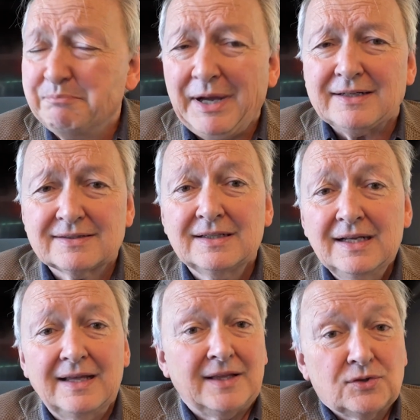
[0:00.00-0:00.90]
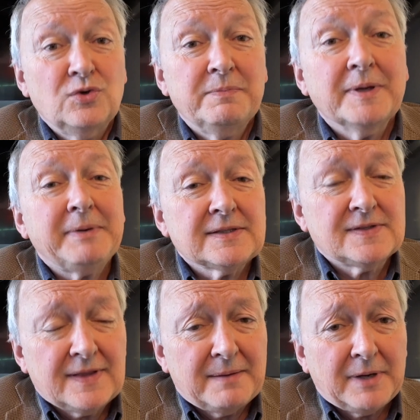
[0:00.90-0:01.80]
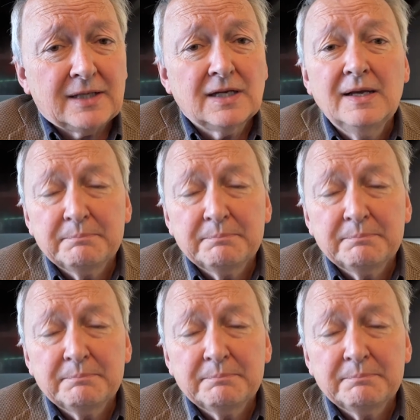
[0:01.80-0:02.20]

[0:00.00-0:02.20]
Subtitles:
but, and there are 2 buts in their mind,